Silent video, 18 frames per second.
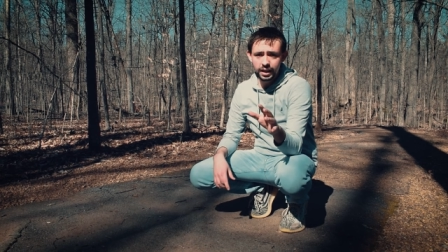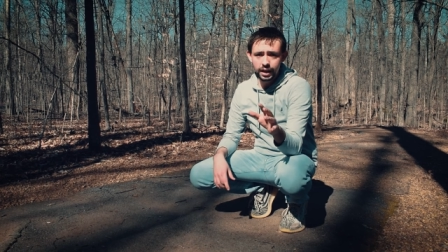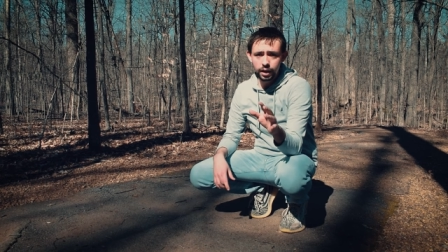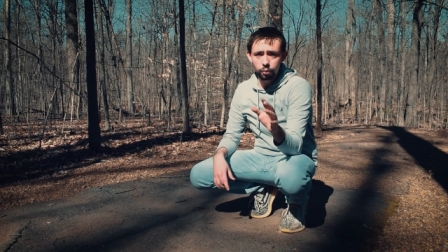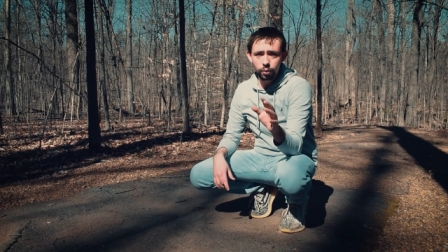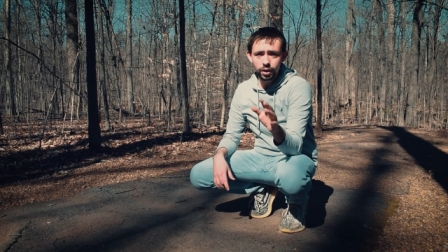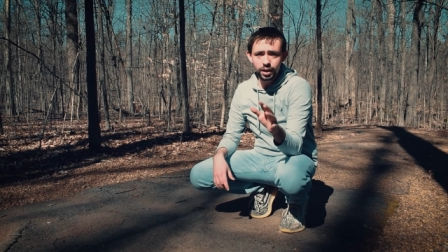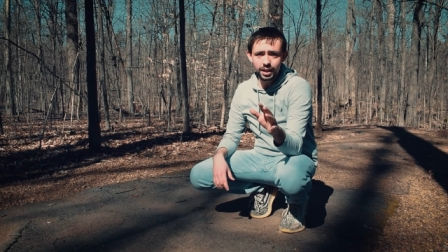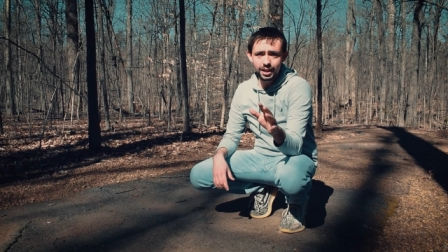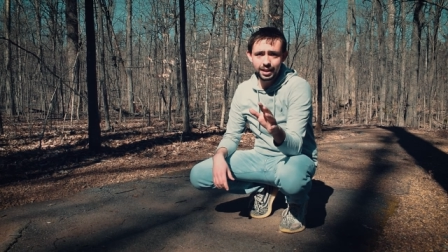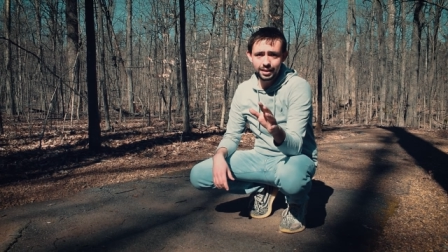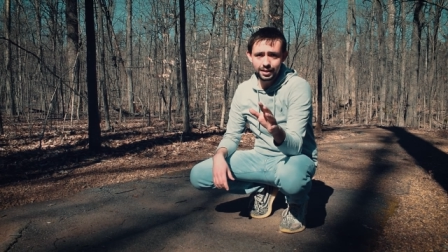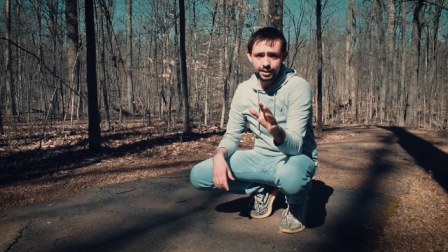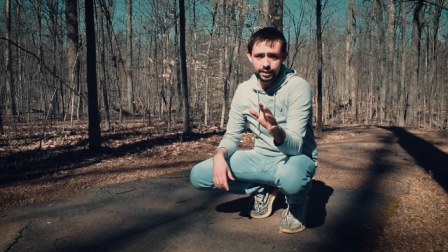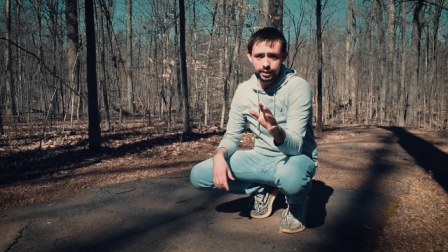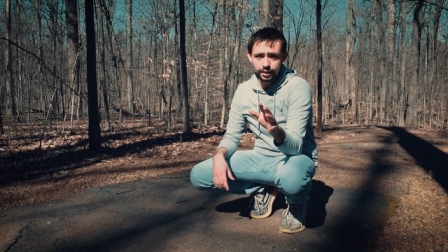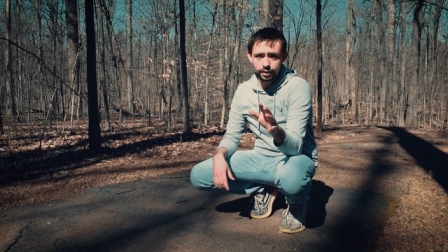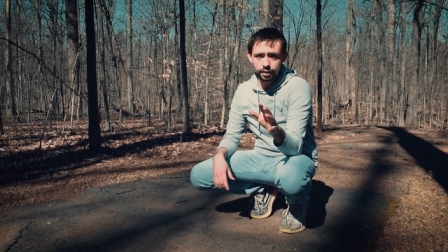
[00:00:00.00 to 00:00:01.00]
And what he
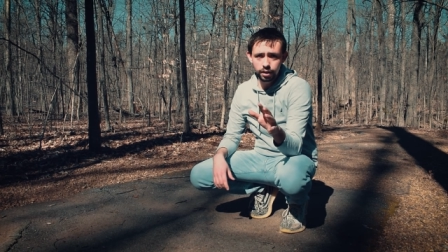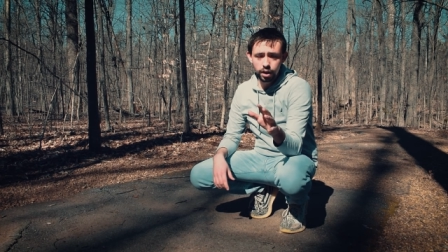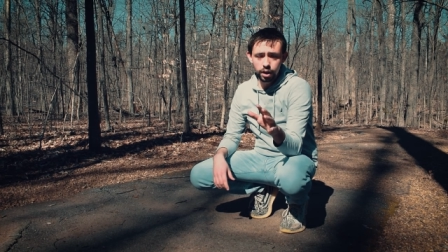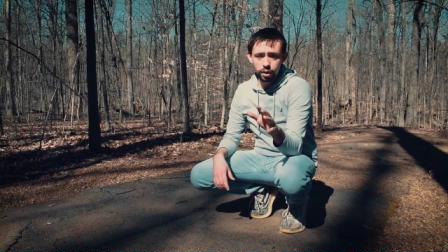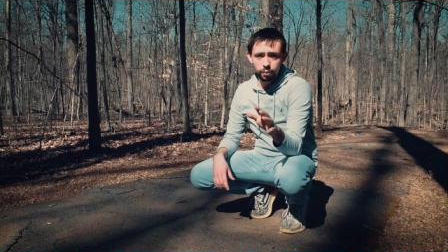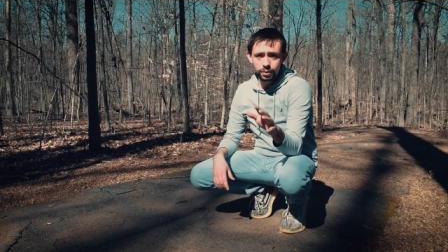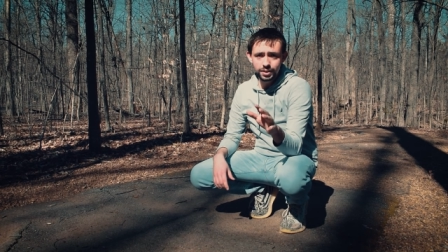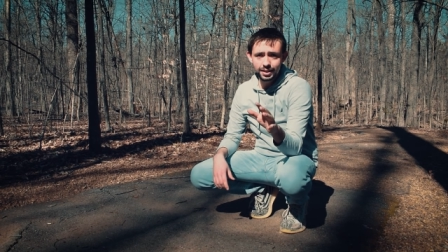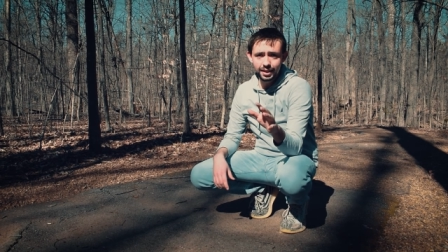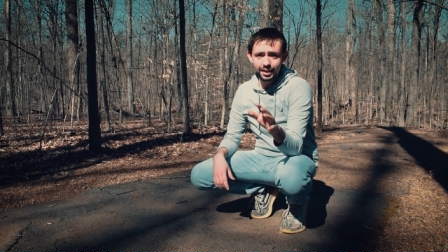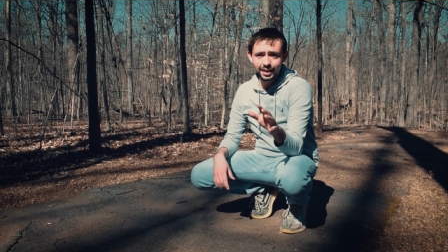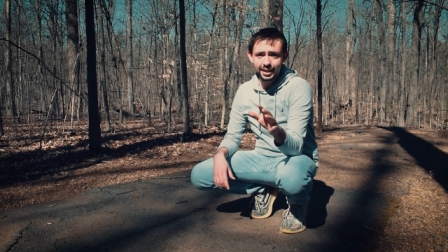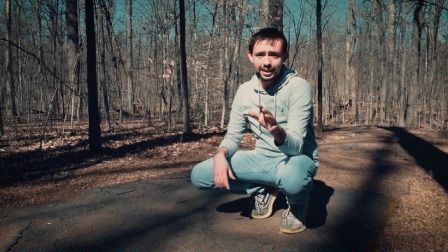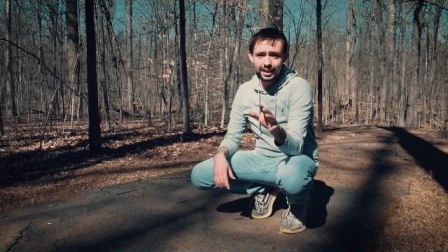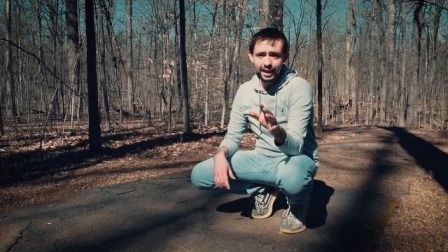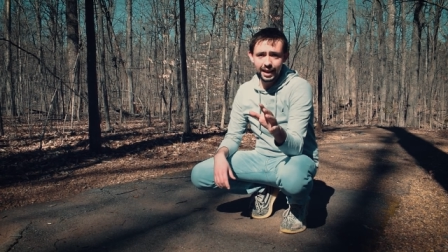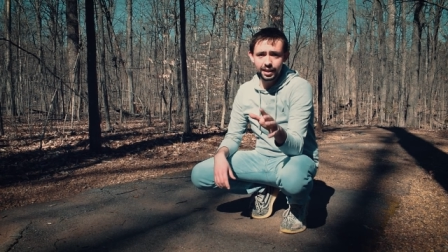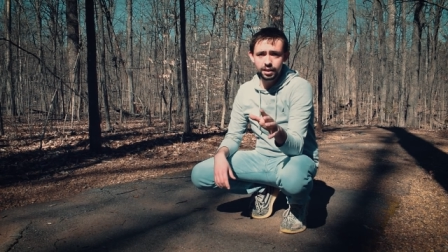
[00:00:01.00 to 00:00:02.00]
did was
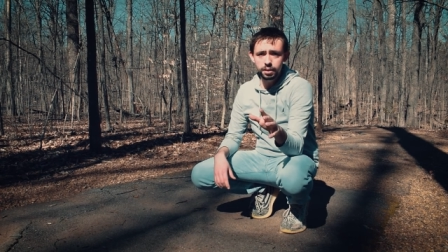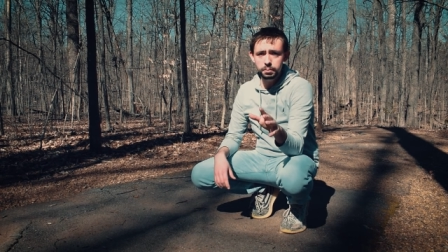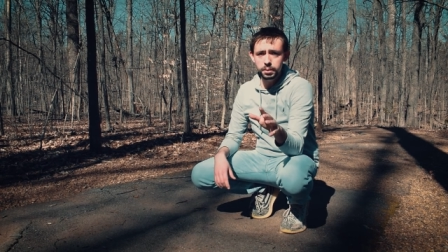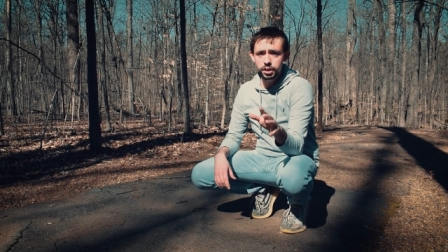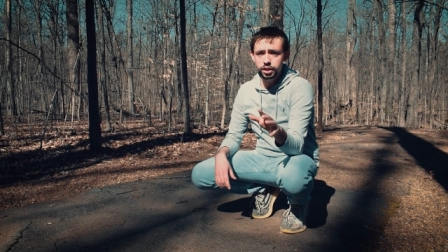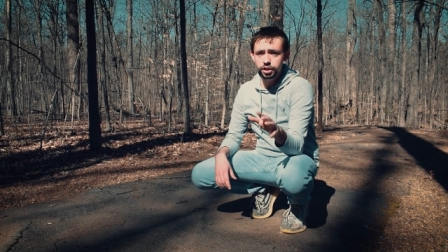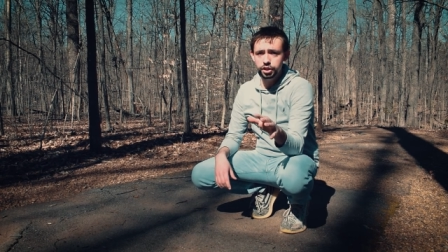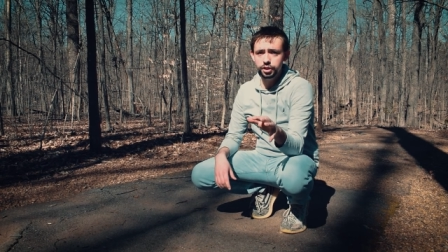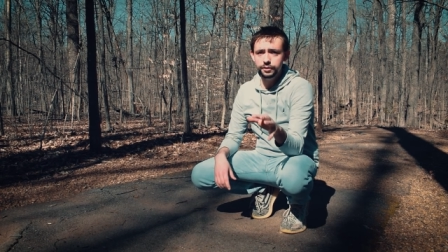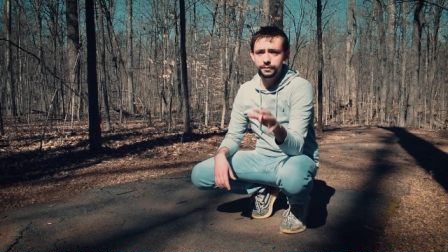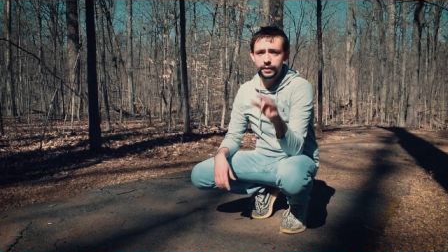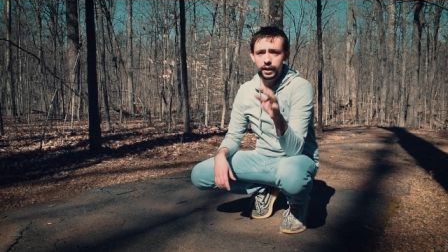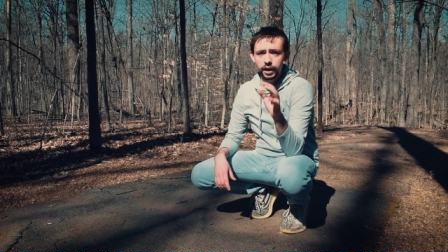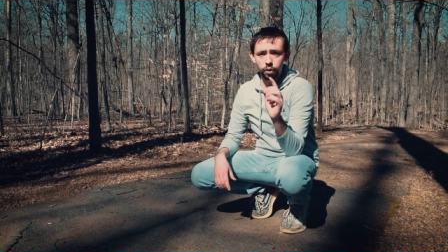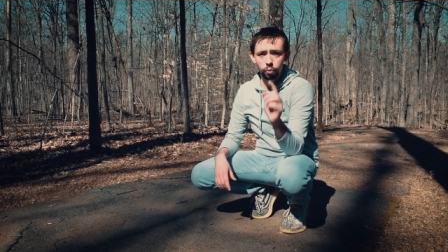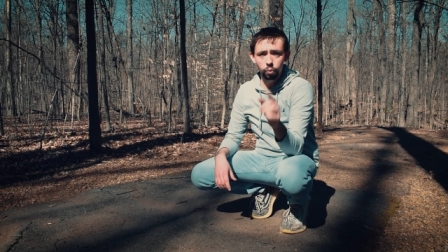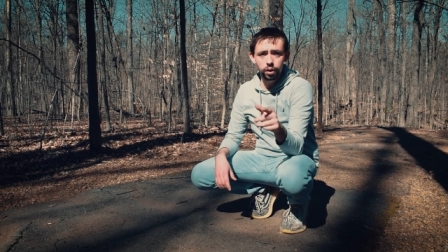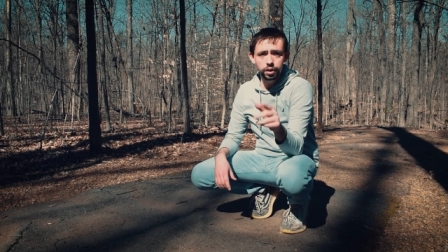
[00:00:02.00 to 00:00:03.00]
he had the militia
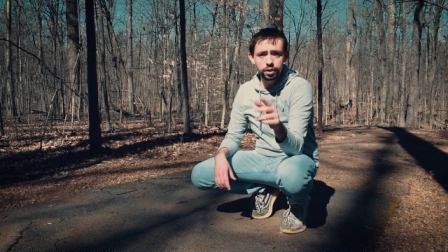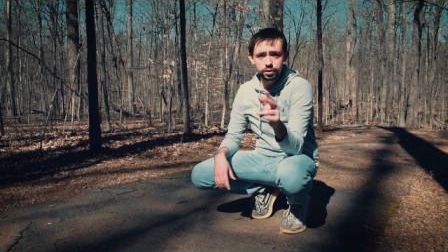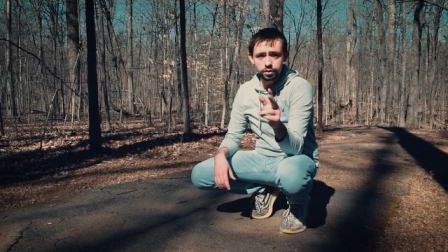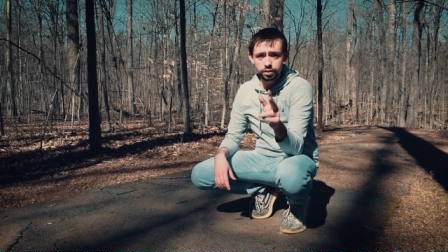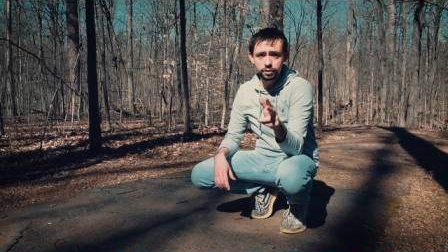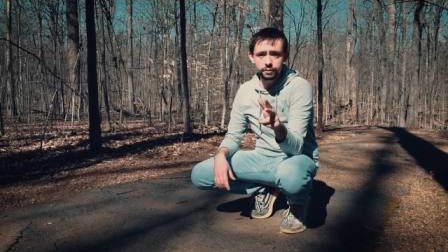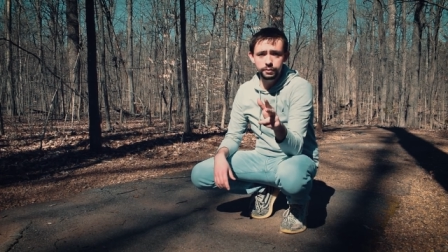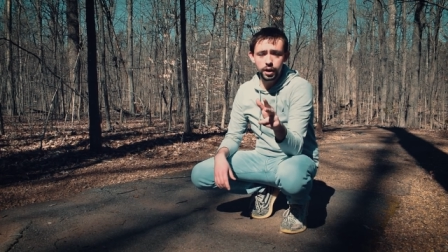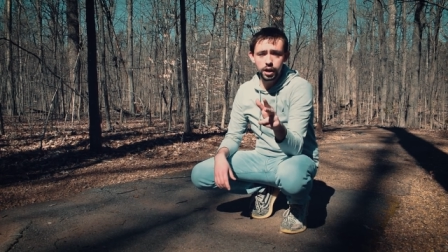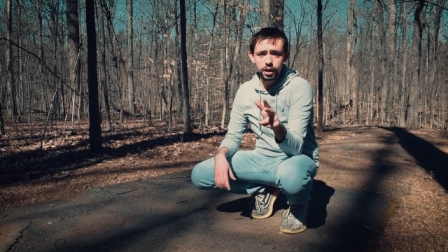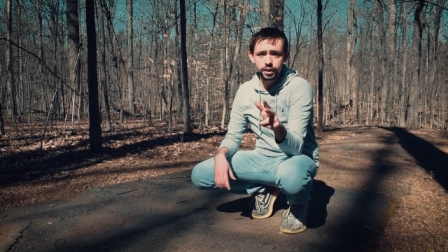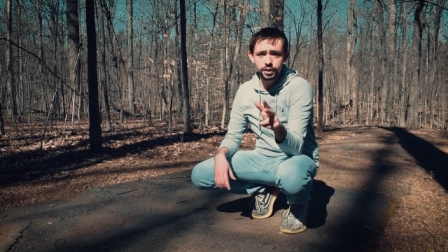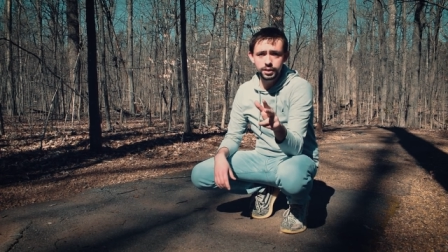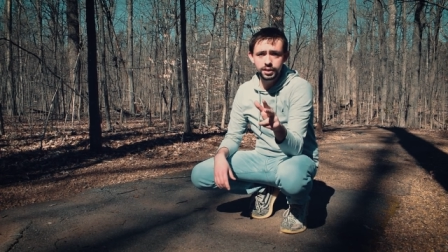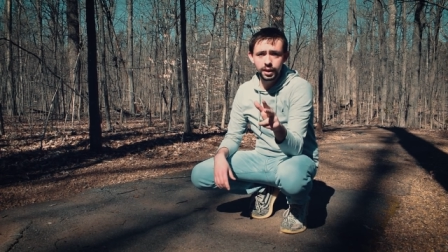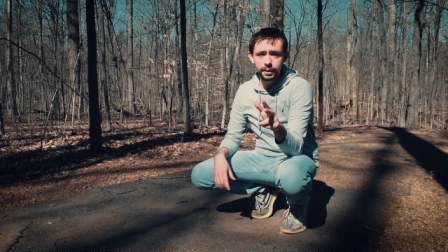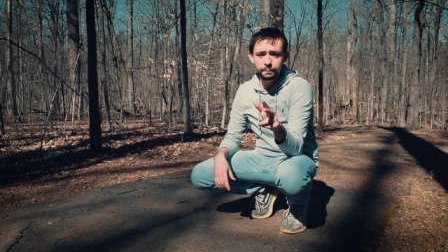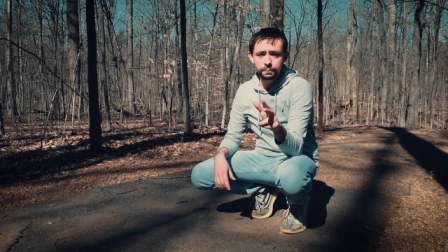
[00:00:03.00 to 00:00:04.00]
fire one to two volleys